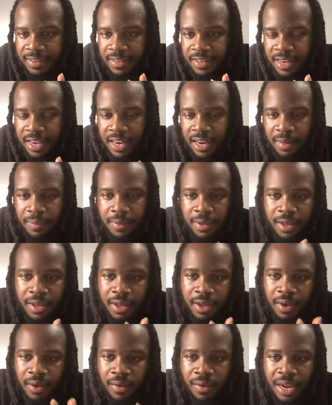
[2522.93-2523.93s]
Can it be
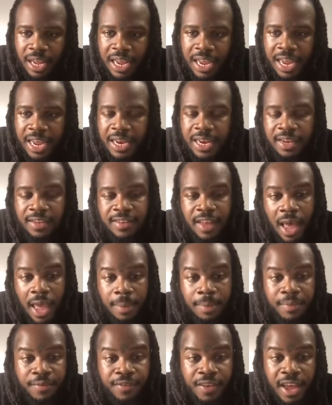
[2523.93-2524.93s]
healed? Any
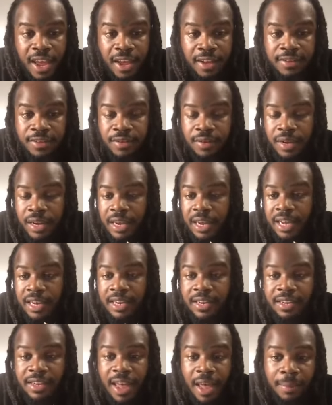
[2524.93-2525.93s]
type of cancer and
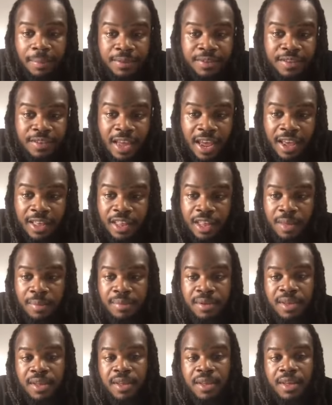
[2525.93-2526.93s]
any type of stage can
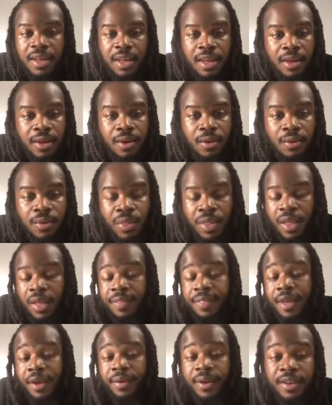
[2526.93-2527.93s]
be healed.
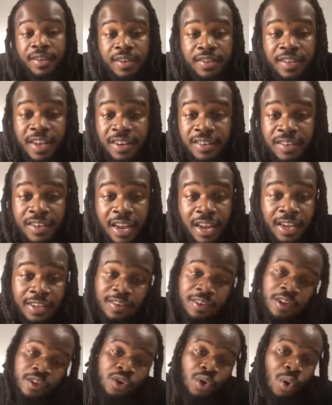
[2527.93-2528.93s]
There is a such thing as
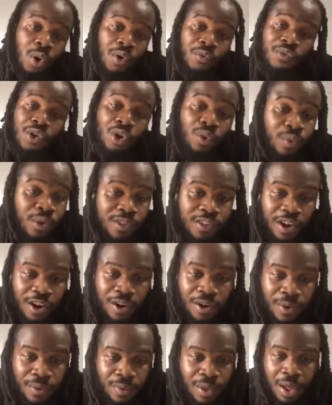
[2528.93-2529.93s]
the door of no
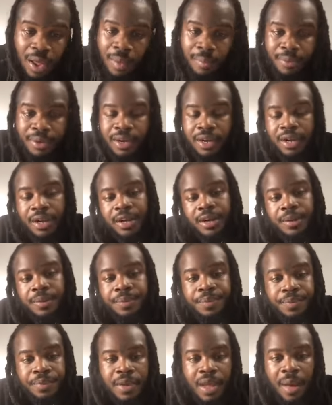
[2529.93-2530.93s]
return, but I
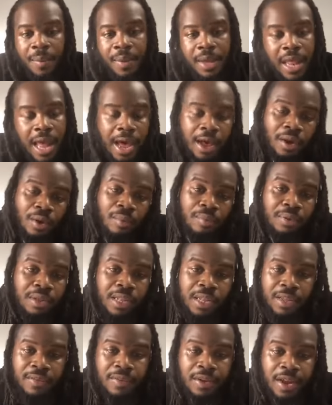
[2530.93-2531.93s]
don't
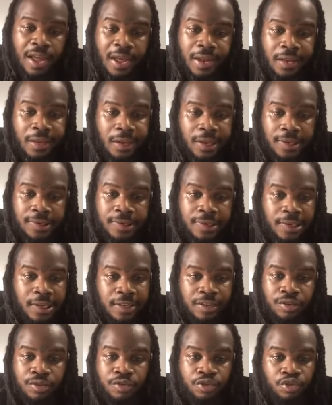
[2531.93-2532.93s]
believe in that
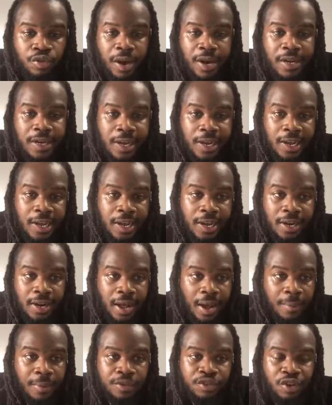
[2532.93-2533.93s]
unless you straight dead.
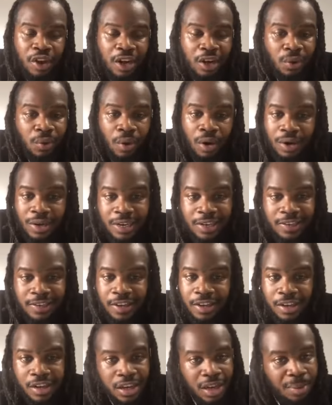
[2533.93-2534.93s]
I'm gonna try to work and
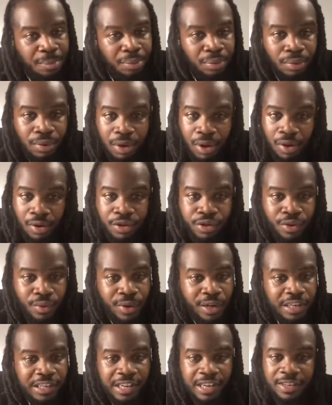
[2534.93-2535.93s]
tug and pull on you
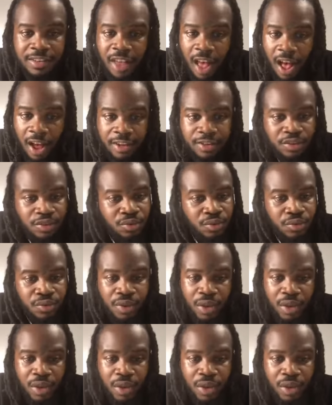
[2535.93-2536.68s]
and detox you